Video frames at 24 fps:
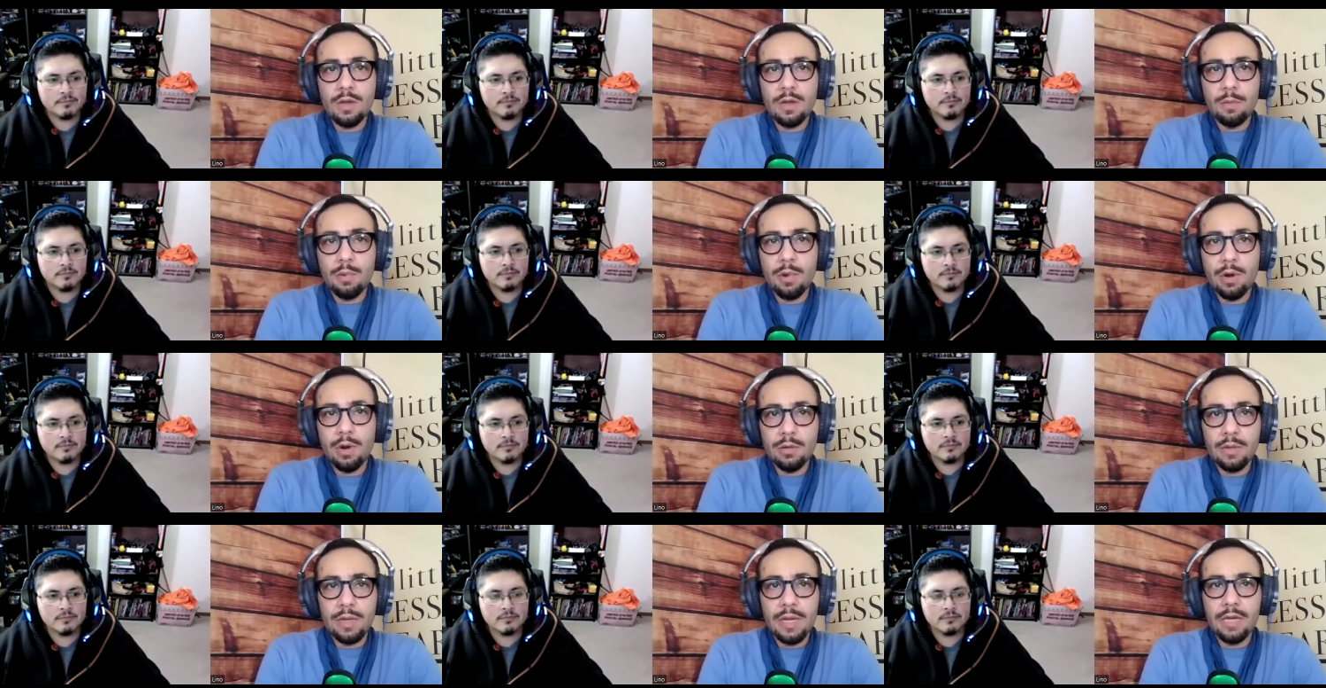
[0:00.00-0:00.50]
Speaker 1: That
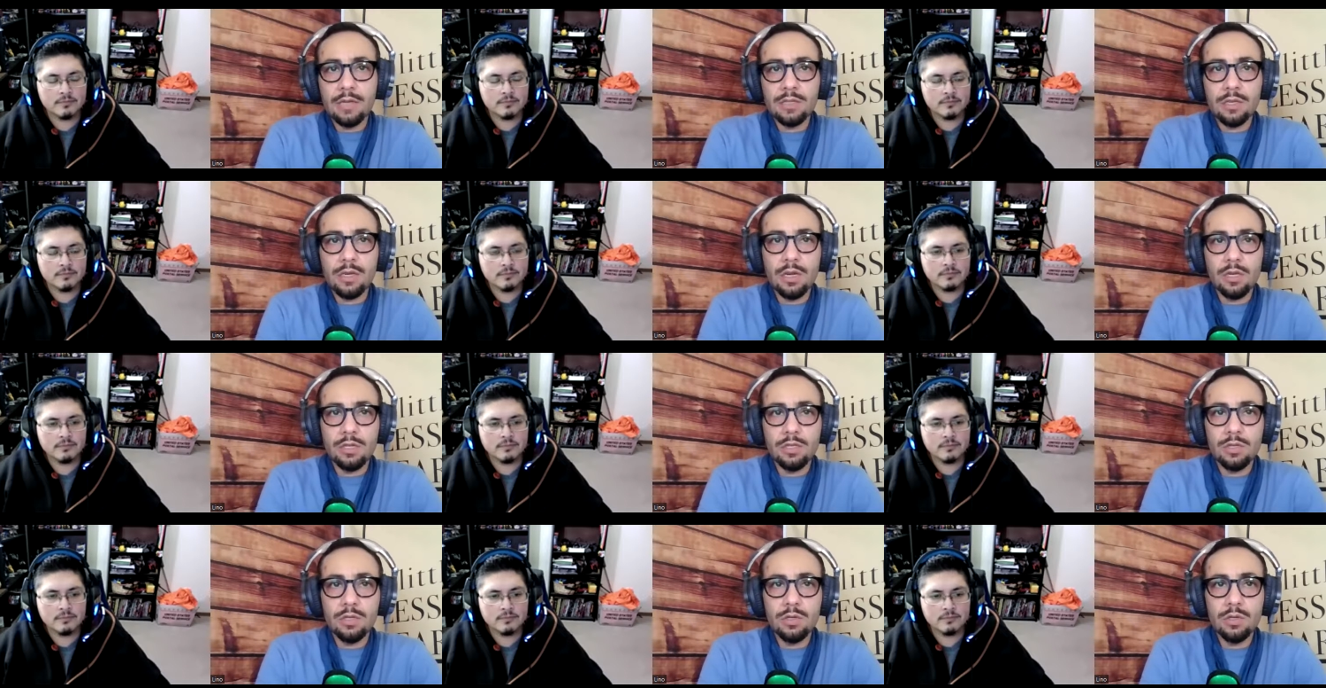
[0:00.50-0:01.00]
probably has a
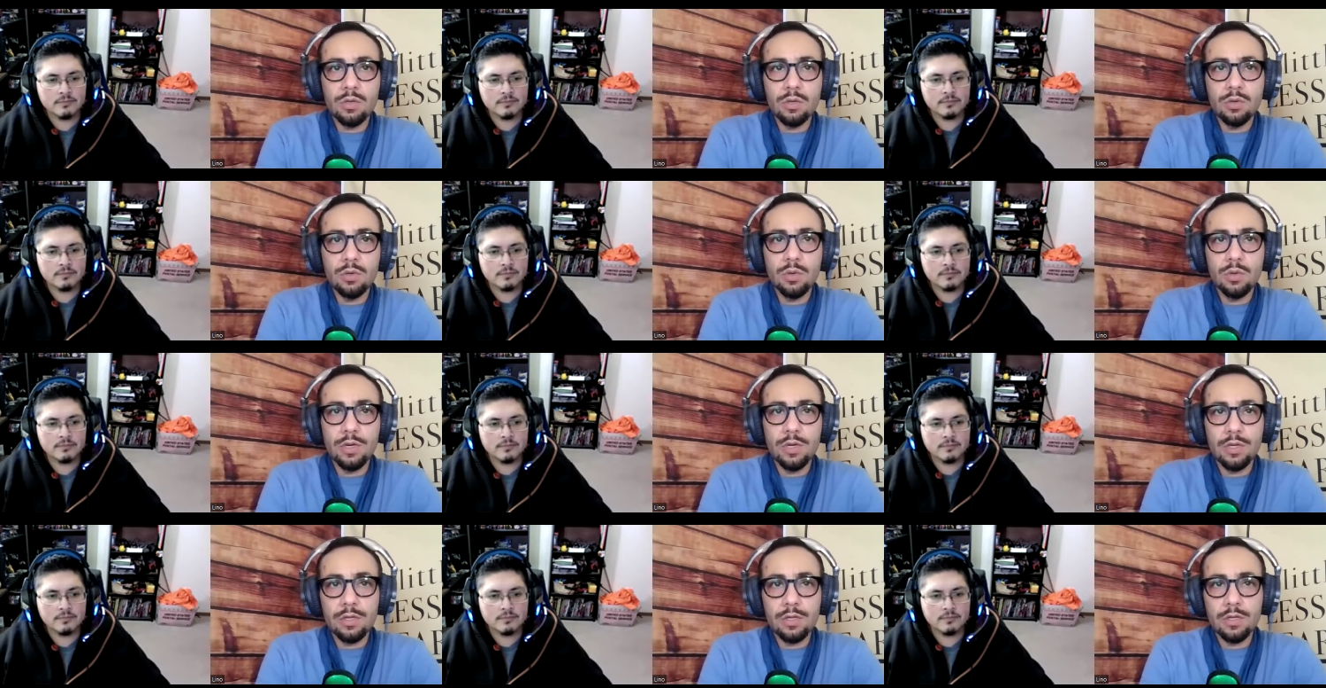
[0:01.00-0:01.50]
lot to do
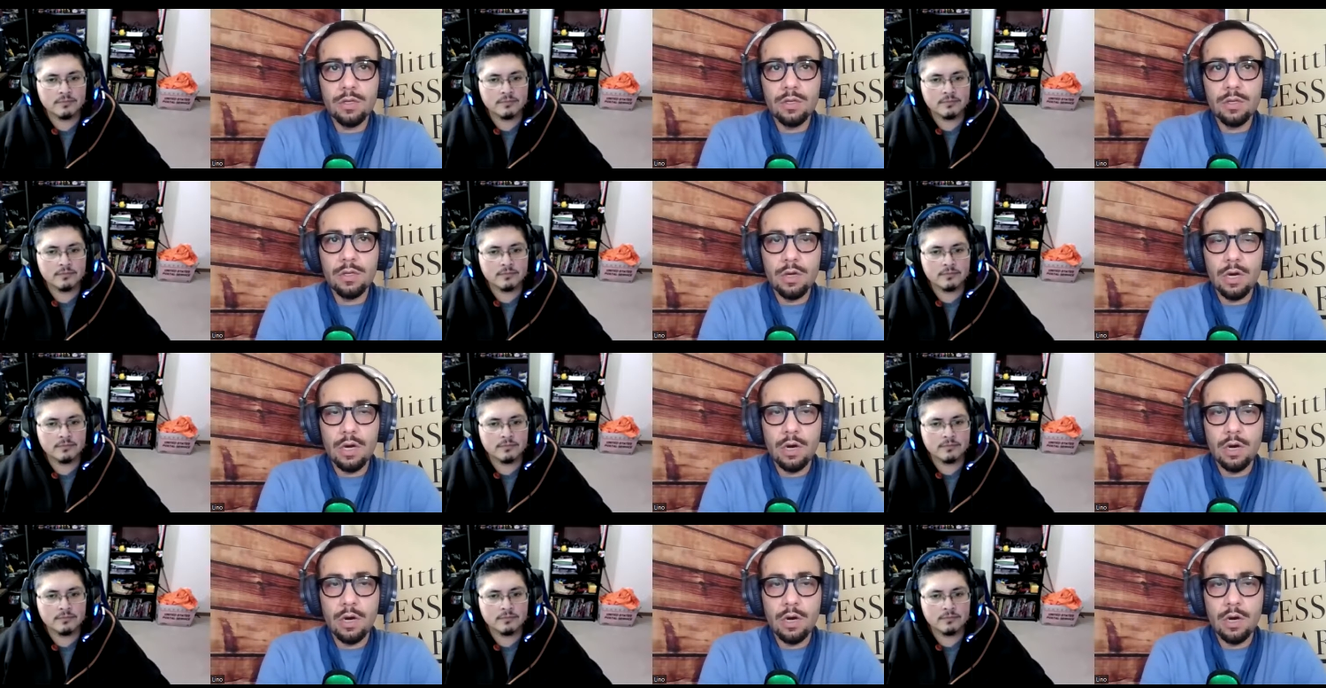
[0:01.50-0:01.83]
with